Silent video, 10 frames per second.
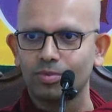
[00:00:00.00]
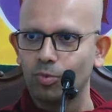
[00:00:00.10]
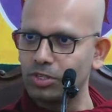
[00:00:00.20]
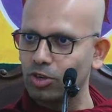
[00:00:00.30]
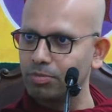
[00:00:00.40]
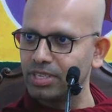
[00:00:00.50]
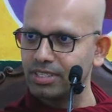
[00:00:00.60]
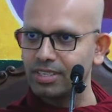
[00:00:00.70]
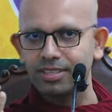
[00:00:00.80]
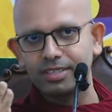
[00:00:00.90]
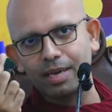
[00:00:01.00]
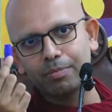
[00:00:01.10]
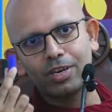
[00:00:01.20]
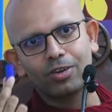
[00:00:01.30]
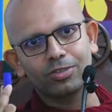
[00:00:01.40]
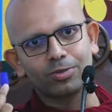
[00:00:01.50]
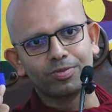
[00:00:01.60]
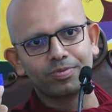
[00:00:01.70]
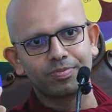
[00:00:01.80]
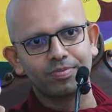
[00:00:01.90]
Which object does this cap belong to?
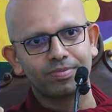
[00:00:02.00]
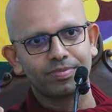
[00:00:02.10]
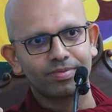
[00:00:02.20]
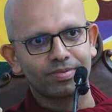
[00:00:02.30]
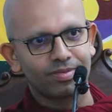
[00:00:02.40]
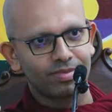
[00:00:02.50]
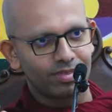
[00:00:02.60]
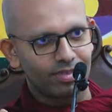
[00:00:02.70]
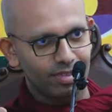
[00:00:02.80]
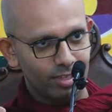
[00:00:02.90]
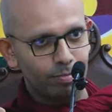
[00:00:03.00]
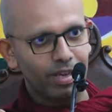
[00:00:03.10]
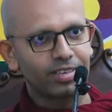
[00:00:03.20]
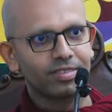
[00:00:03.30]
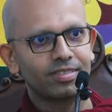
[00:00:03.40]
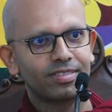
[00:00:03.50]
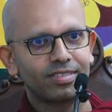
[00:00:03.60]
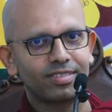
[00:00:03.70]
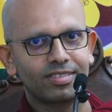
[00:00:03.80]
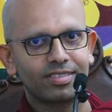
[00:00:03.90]
This pen.
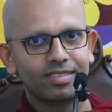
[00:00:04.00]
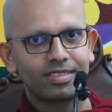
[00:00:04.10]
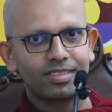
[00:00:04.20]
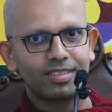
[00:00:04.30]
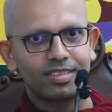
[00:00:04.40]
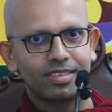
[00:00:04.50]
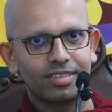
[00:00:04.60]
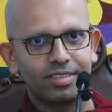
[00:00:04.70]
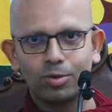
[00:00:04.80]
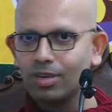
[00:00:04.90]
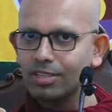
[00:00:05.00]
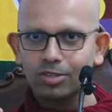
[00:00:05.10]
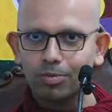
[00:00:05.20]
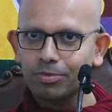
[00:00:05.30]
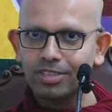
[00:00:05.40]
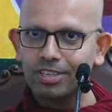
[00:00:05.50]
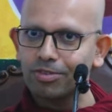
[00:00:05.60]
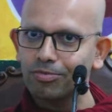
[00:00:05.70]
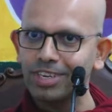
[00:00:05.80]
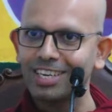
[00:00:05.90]
You can't stop yourself
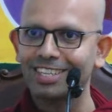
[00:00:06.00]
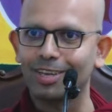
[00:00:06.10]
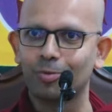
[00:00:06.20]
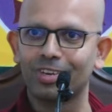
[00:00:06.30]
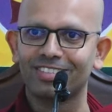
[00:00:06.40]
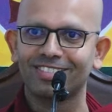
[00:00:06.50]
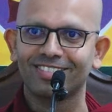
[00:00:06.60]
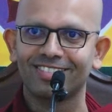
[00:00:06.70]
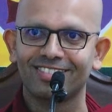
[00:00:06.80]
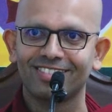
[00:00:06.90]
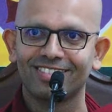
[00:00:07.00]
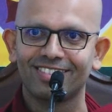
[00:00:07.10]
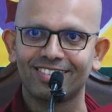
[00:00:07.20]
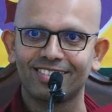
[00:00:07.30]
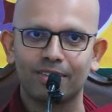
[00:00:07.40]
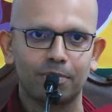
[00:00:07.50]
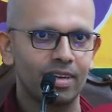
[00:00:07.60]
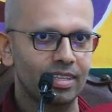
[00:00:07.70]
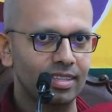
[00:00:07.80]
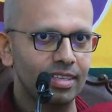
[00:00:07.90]
from feeling that way.
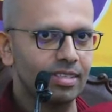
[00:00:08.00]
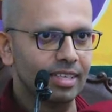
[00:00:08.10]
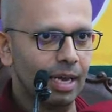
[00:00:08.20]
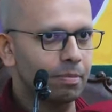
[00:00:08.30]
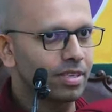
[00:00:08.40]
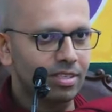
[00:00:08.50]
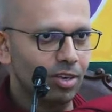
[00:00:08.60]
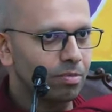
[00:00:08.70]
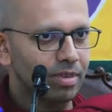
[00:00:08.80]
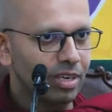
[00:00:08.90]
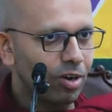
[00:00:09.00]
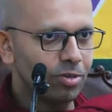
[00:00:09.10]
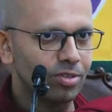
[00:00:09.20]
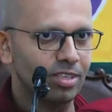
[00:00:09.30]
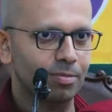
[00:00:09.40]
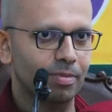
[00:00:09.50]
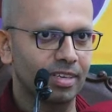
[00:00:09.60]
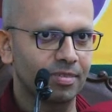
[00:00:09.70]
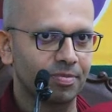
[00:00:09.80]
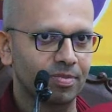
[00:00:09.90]
But this cap does not belong to this
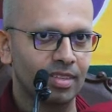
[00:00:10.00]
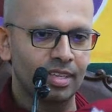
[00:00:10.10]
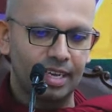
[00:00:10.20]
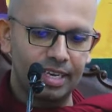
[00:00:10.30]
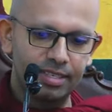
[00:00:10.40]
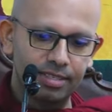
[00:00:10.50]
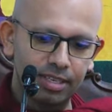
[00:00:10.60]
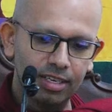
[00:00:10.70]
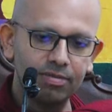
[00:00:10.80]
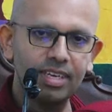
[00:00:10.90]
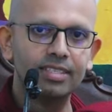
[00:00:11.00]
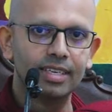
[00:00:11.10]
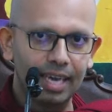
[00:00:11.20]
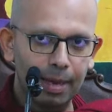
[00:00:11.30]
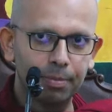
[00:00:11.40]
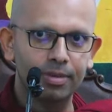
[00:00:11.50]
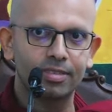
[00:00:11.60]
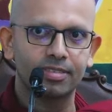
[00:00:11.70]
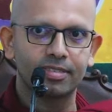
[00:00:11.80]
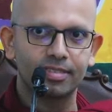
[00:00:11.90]
pen. It served as a cap,
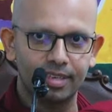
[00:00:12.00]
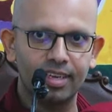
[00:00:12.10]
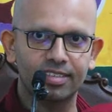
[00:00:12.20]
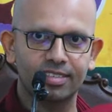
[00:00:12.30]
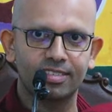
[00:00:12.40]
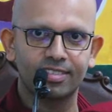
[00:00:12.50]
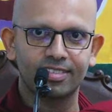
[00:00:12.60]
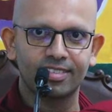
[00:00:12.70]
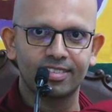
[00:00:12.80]
yes.